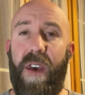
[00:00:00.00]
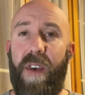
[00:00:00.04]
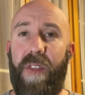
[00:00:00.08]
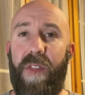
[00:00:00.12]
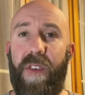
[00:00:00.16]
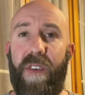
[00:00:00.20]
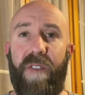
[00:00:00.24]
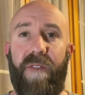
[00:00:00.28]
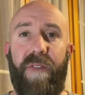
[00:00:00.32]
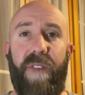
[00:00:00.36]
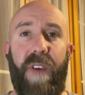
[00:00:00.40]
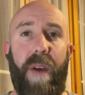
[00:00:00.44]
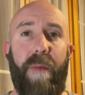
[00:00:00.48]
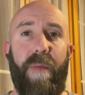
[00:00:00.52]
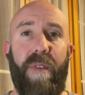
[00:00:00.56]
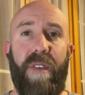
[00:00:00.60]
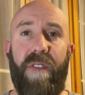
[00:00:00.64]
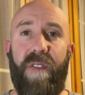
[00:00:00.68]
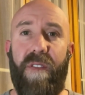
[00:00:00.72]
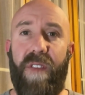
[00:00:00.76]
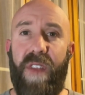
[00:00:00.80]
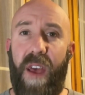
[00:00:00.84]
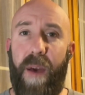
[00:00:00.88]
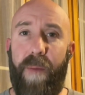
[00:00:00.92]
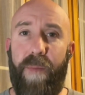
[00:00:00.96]
These families
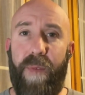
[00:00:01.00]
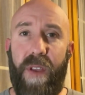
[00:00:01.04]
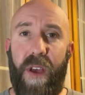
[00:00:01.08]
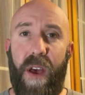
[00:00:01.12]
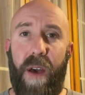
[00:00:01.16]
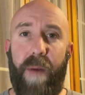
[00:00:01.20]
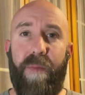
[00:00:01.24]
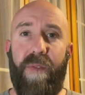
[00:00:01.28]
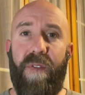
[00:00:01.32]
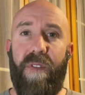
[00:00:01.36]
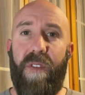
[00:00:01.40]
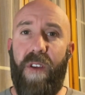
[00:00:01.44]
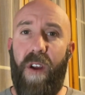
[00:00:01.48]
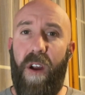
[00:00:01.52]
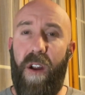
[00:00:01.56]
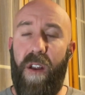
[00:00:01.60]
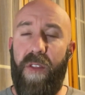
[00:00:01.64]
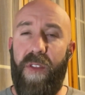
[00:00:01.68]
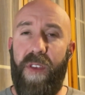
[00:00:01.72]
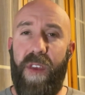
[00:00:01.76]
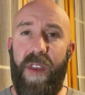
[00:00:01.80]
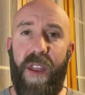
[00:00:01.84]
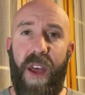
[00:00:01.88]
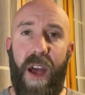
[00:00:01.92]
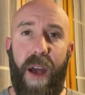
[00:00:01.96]
stepped up, started
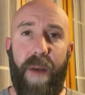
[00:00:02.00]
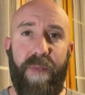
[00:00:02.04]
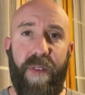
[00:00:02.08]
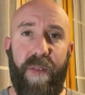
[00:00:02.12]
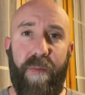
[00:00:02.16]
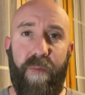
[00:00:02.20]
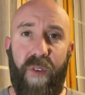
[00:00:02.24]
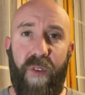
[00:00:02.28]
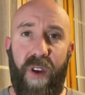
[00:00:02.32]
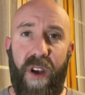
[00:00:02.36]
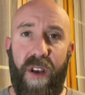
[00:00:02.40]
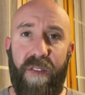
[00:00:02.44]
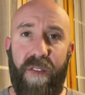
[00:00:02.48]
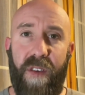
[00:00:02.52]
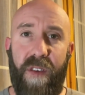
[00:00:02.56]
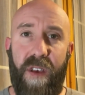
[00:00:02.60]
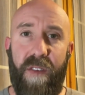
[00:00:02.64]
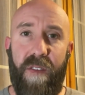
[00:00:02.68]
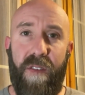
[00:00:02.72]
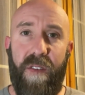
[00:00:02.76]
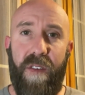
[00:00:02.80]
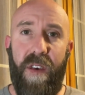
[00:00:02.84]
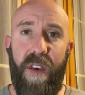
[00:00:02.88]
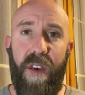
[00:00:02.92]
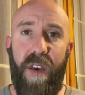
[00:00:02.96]
the adoption
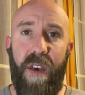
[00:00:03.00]
process,